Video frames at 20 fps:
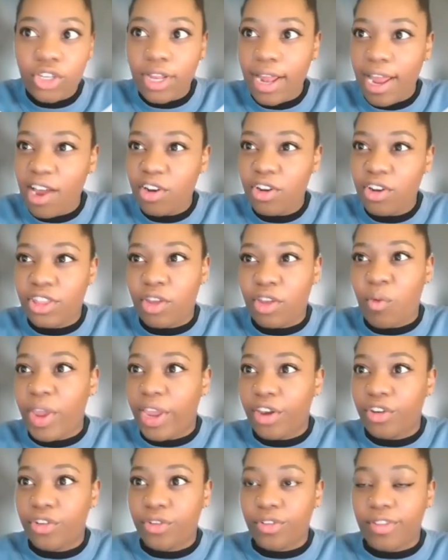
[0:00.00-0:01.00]
How do you think we
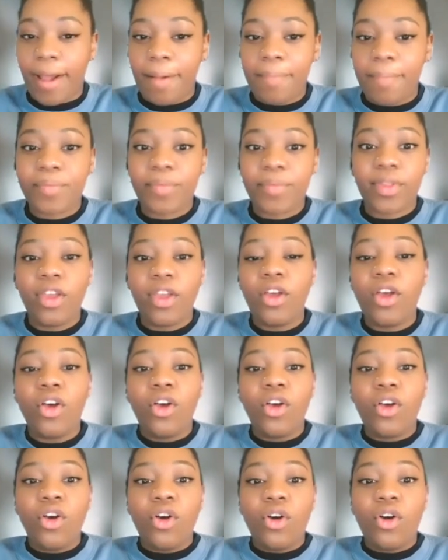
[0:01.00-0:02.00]
can do that?
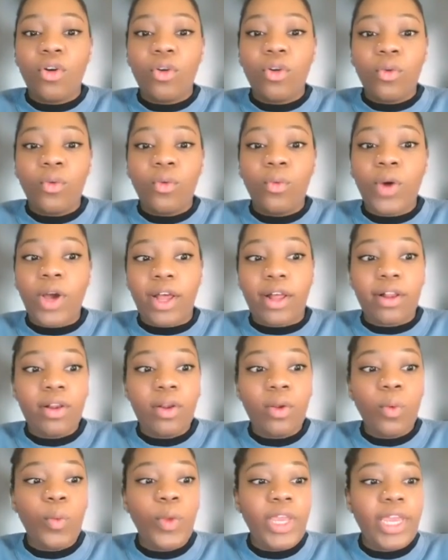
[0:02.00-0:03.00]

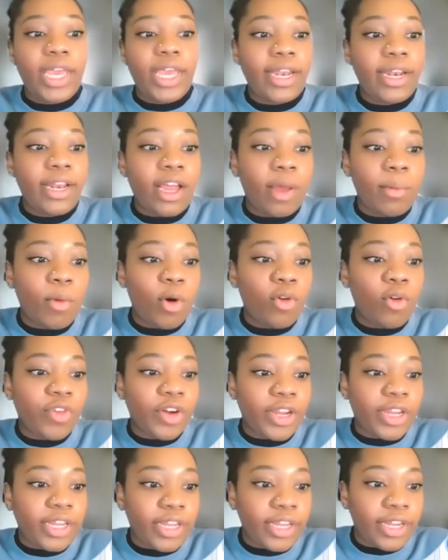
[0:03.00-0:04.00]
Well, we can come over
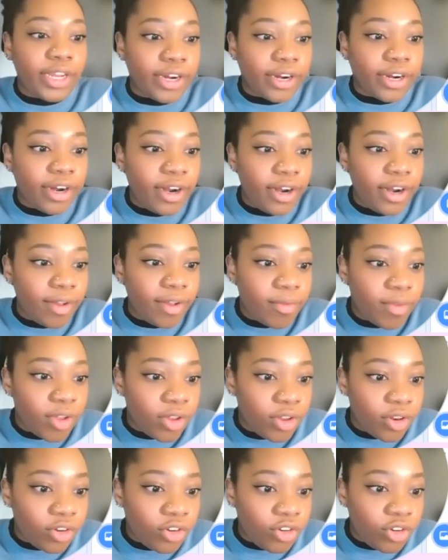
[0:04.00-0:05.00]
here
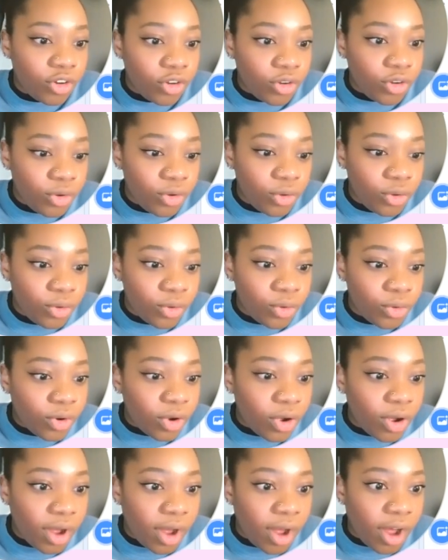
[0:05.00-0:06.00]
to
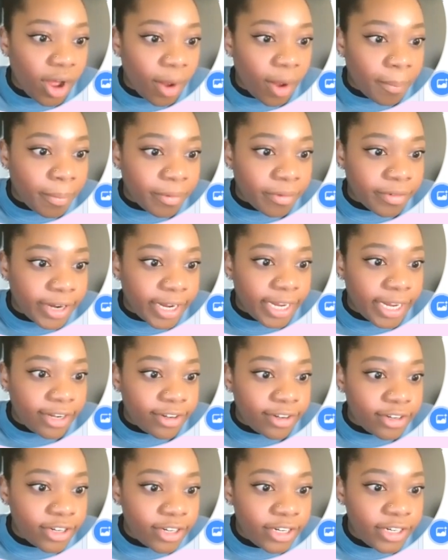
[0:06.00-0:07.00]

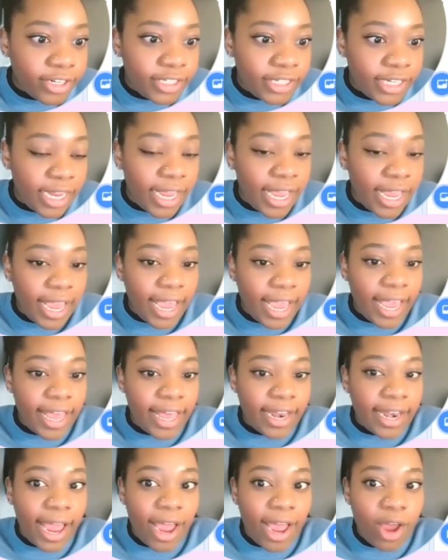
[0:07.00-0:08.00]
operators.
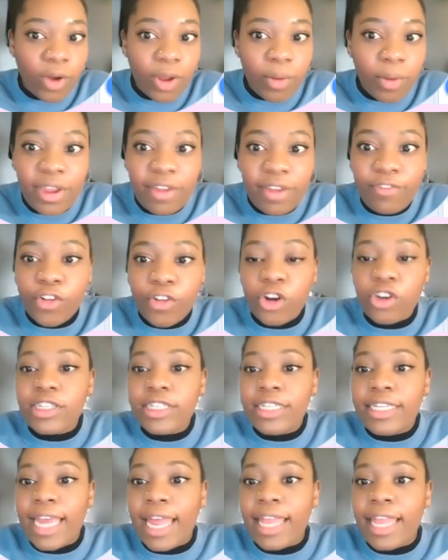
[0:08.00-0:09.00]
And how can we first
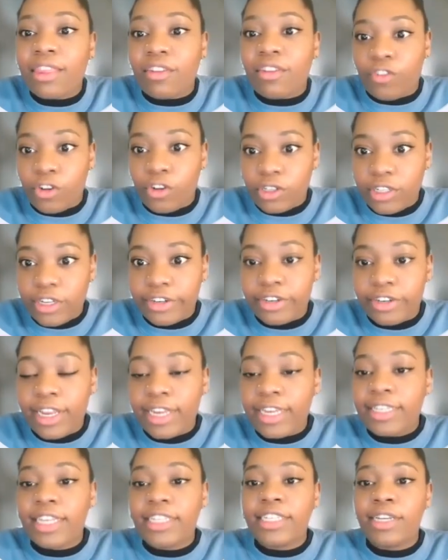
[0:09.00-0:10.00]
get the first letter?
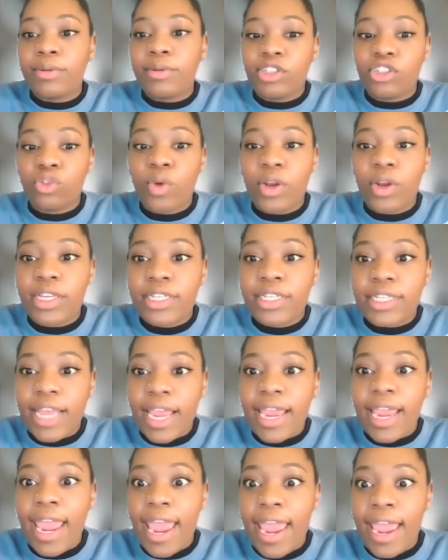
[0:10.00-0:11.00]
Like, let's say we just want to
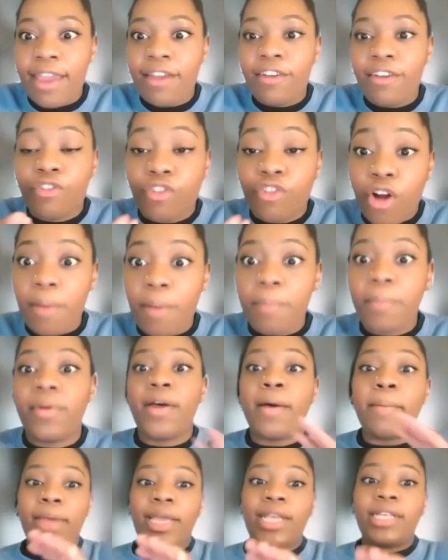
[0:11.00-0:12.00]
say A from
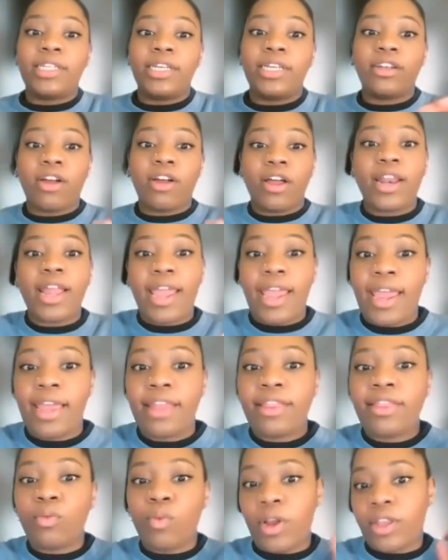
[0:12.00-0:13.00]
amazing, not
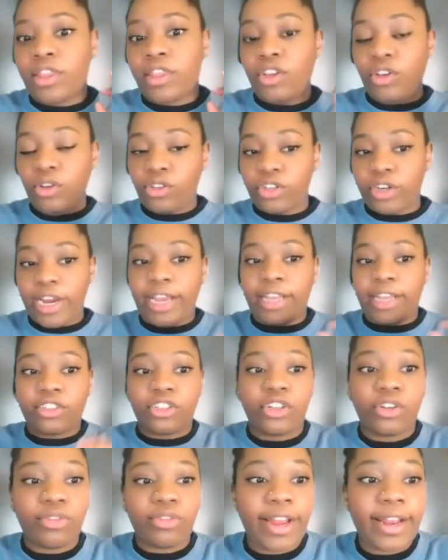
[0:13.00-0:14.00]
A what the user
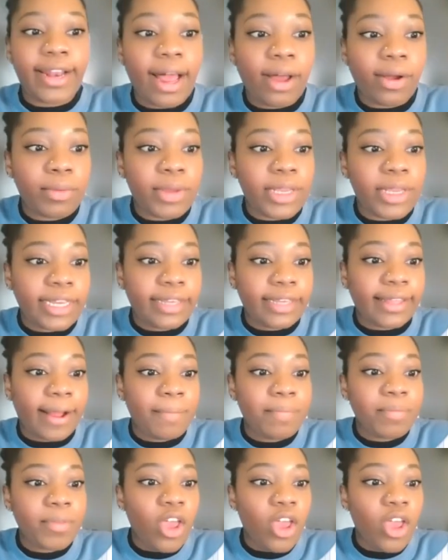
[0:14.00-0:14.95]
answered, right? How can we say that?